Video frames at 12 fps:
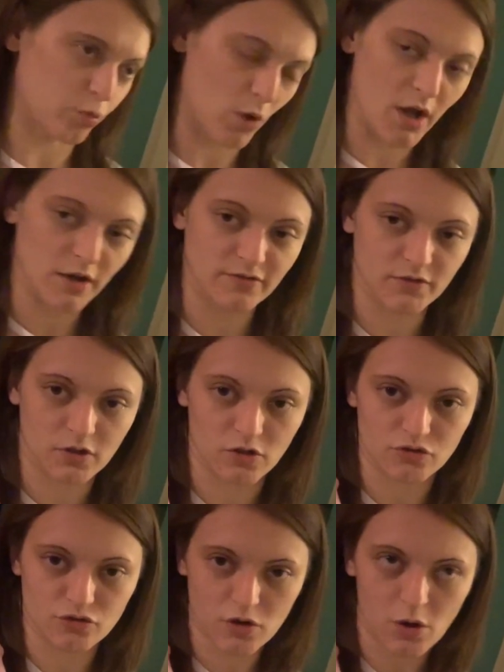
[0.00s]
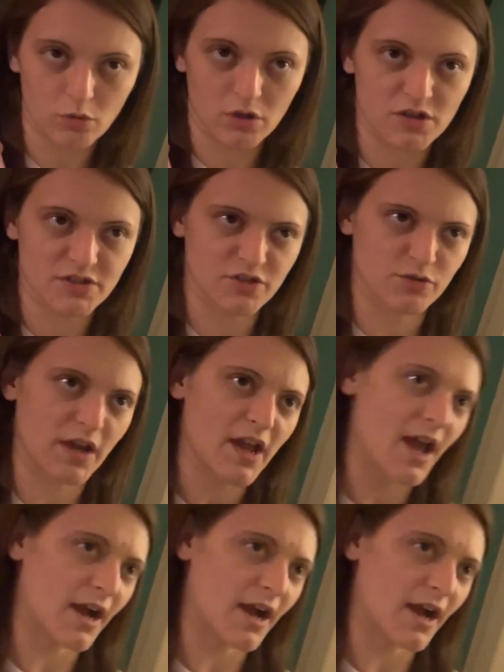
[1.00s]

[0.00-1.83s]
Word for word: work for the controllers and she's like